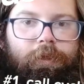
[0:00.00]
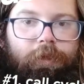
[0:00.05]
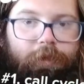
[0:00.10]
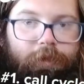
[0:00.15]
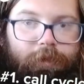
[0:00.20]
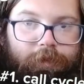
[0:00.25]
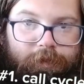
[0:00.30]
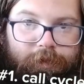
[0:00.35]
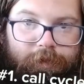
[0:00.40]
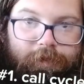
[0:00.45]

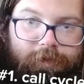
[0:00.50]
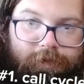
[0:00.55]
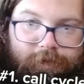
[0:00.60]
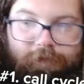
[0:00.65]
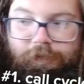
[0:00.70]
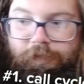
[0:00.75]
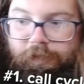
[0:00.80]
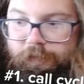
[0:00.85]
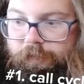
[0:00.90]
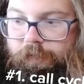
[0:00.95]
You need to
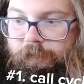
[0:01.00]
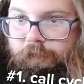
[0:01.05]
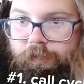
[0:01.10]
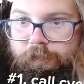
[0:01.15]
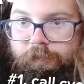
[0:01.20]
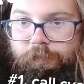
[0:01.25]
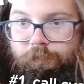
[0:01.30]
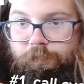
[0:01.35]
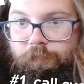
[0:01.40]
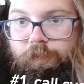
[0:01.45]
start
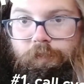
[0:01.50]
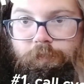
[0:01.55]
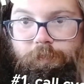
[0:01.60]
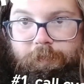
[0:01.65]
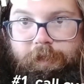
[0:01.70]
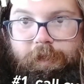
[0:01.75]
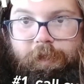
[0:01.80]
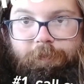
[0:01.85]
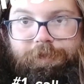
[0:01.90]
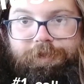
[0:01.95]
calling
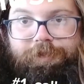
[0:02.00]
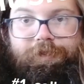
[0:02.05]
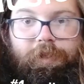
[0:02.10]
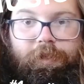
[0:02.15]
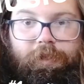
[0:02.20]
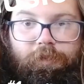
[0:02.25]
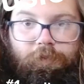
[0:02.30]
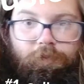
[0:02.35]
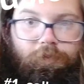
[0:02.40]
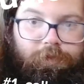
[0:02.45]
roadmaps
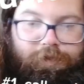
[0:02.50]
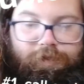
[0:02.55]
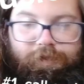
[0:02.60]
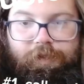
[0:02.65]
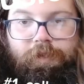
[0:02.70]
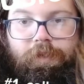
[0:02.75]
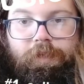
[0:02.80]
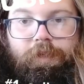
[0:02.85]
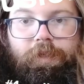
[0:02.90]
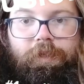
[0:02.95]
cycles
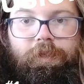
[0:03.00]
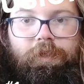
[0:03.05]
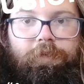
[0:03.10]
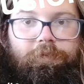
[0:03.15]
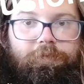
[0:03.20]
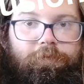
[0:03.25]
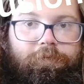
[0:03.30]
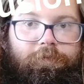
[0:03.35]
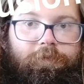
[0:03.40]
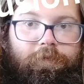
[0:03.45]

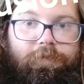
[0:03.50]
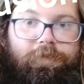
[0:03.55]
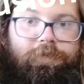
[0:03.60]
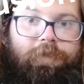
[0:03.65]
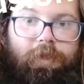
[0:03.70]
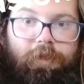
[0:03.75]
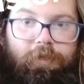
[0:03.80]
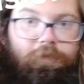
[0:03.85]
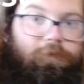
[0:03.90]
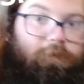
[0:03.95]
if they're
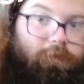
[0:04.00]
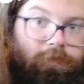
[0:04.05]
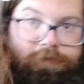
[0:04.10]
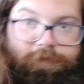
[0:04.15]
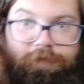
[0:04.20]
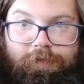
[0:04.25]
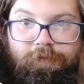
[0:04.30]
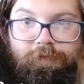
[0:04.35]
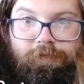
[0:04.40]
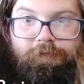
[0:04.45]

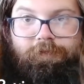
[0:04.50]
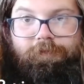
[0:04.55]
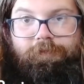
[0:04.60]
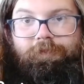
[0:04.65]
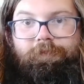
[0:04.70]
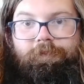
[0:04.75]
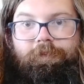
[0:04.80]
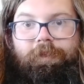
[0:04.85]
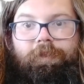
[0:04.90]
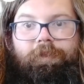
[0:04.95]
cycles.
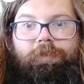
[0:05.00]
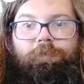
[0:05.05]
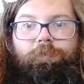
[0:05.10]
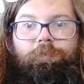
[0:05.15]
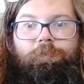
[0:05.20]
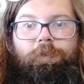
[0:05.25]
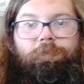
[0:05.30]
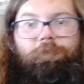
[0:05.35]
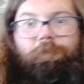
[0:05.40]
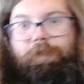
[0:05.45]
Like
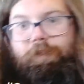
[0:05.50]
what we